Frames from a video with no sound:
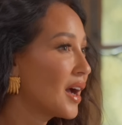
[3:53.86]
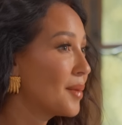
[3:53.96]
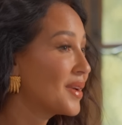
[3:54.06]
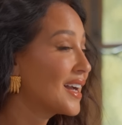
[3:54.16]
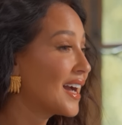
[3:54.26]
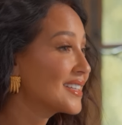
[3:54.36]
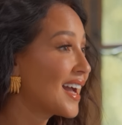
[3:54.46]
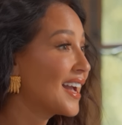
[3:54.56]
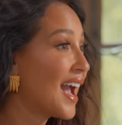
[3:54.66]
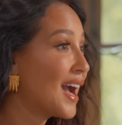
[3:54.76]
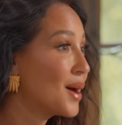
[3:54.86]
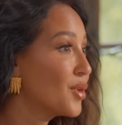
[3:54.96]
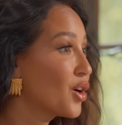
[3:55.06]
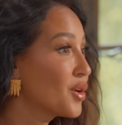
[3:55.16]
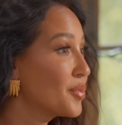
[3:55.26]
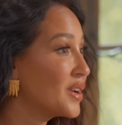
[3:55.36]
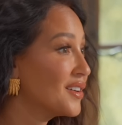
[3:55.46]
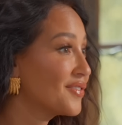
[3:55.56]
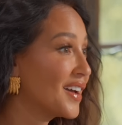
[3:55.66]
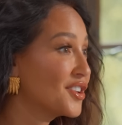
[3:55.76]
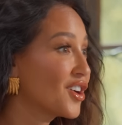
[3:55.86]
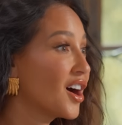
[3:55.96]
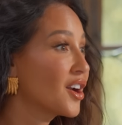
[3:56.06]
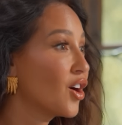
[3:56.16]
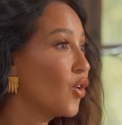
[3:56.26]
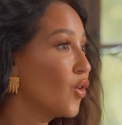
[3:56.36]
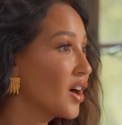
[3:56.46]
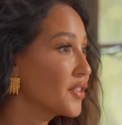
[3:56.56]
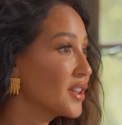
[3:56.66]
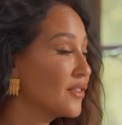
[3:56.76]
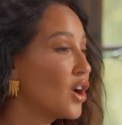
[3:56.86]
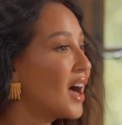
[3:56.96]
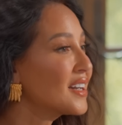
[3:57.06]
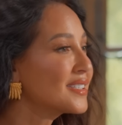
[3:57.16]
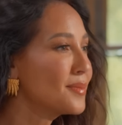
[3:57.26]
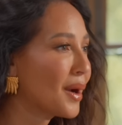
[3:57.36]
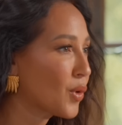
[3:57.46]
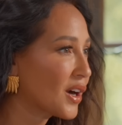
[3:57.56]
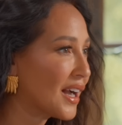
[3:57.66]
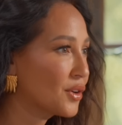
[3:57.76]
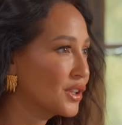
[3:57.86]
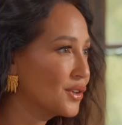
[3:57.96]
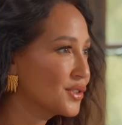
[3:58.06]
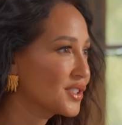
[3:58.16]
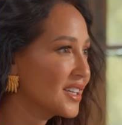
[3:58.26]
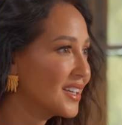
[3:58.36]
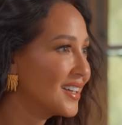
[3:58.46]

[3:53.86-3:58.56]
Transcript: I mean, guys, I am a repeat offender on a whole other level. Honestly, my workout clothes.